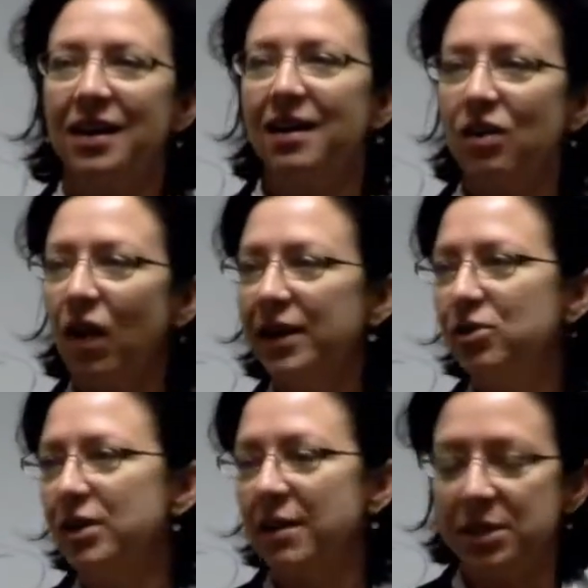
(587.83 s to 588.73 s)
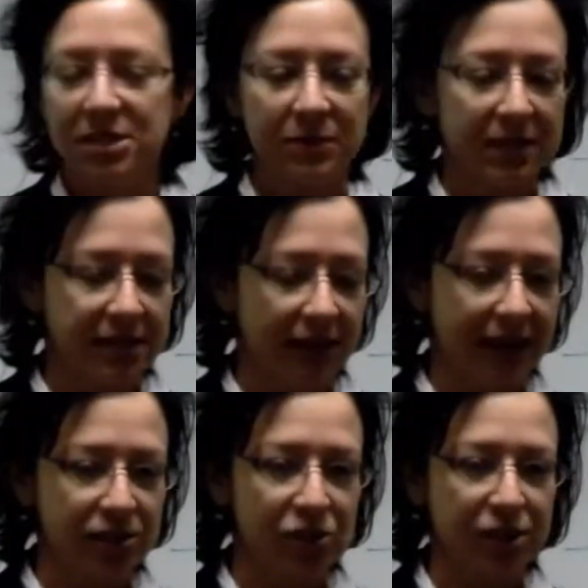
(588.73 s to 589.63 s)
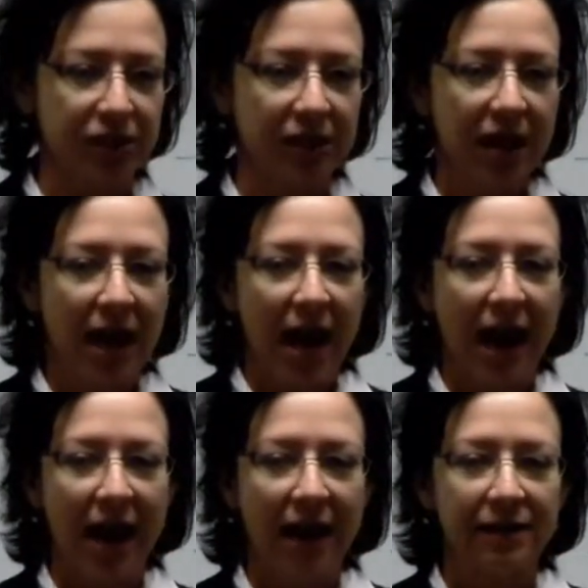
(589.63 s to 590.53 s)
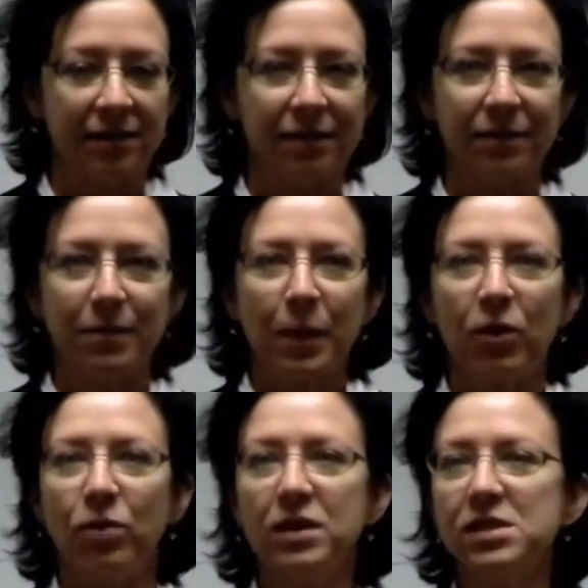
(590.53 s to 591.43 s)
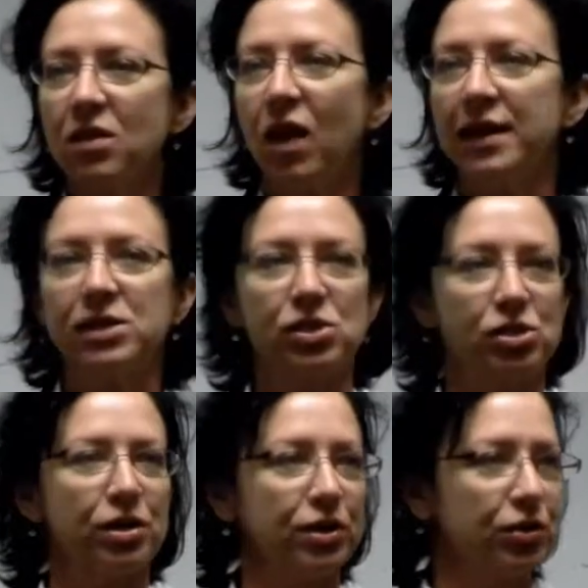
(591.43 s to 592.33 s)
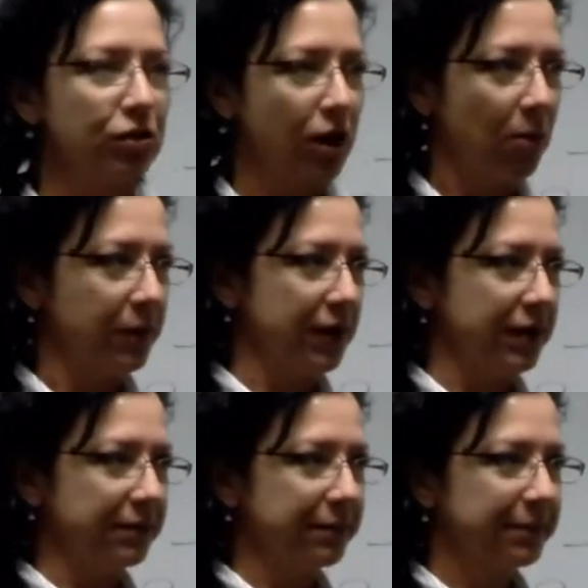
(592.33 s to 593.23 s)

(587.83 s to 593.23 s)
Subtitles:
a client who came into me this last year, and when this client started her company,